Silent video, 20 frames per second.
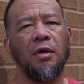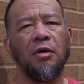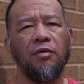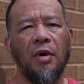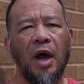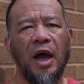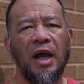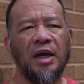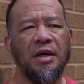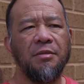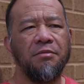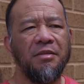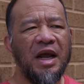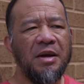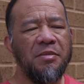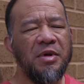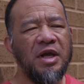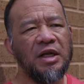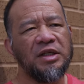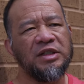Ryan,
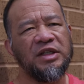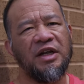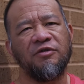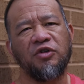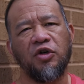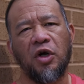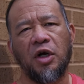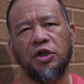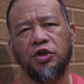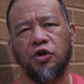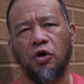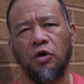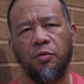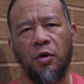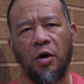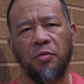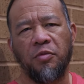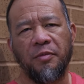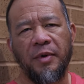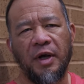maybe instead of trying to choke
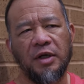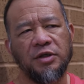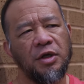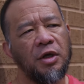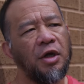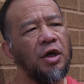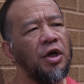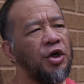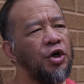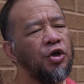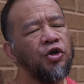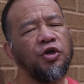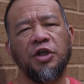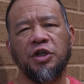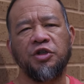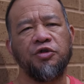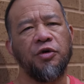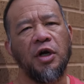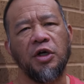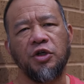purple belts, you should
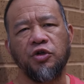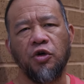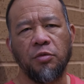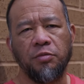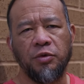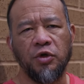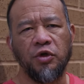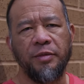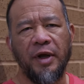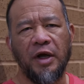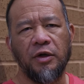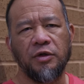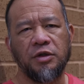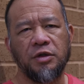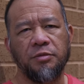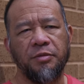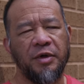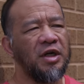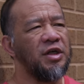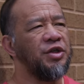just try to choke blue
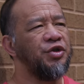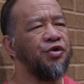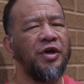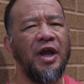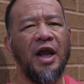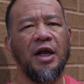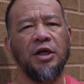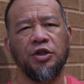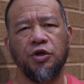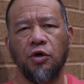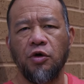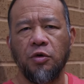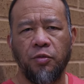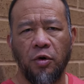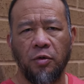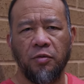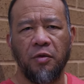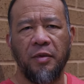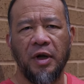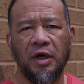belts because you can't choke
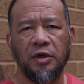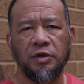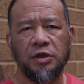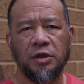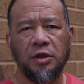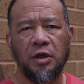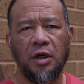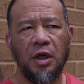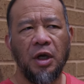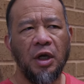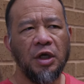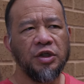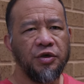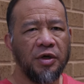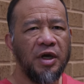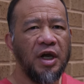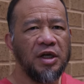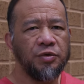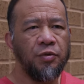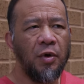purple belts.
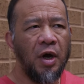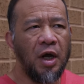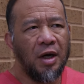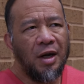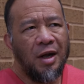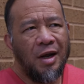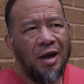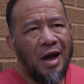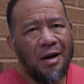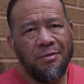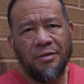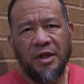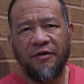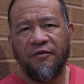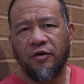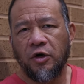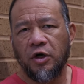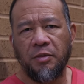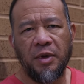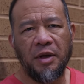So guess what? I'm
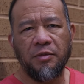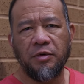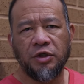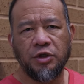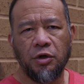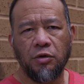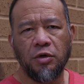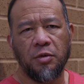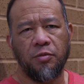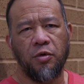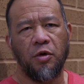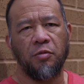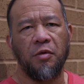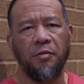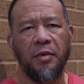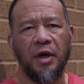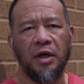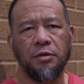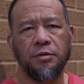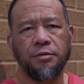never gonna be able to choke a
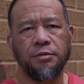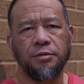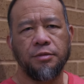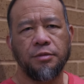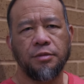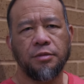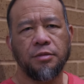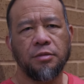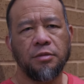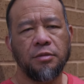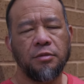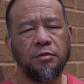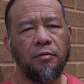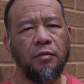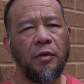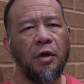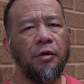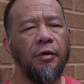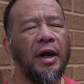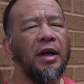purple belt,
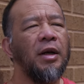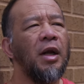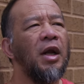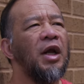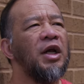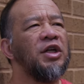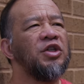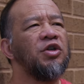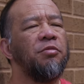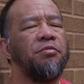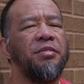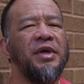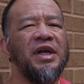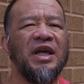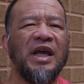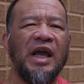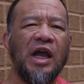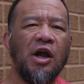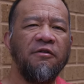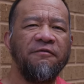right? So be
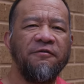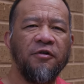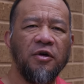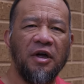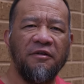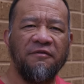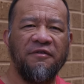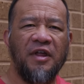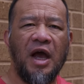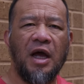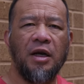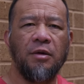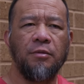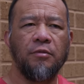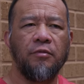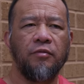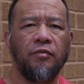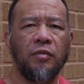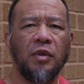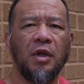careful of
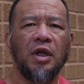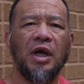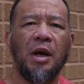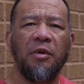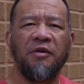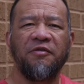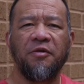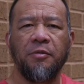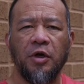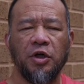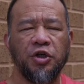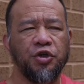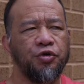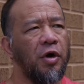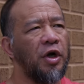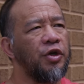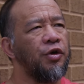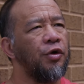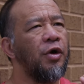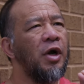that coming from your
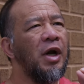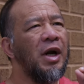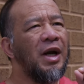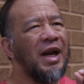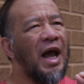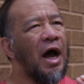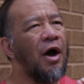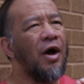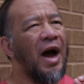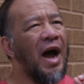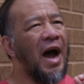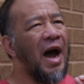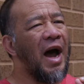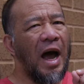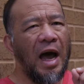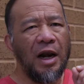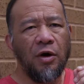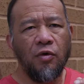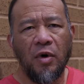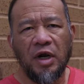instructor. Now,
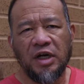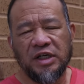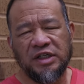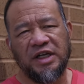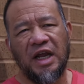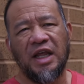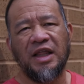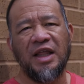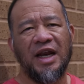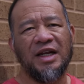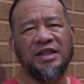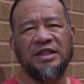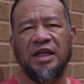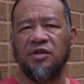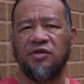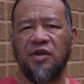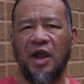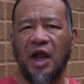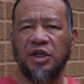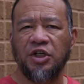I don't wanna say that it's
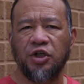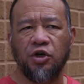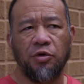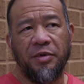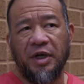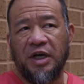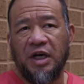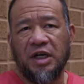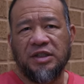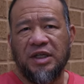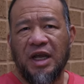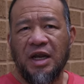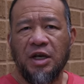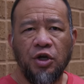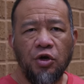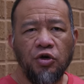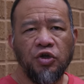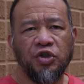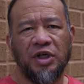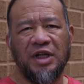intentional because it
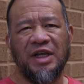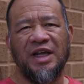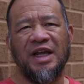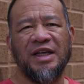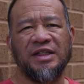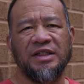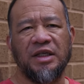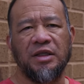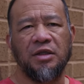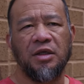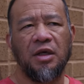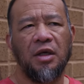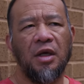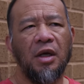usually isn't.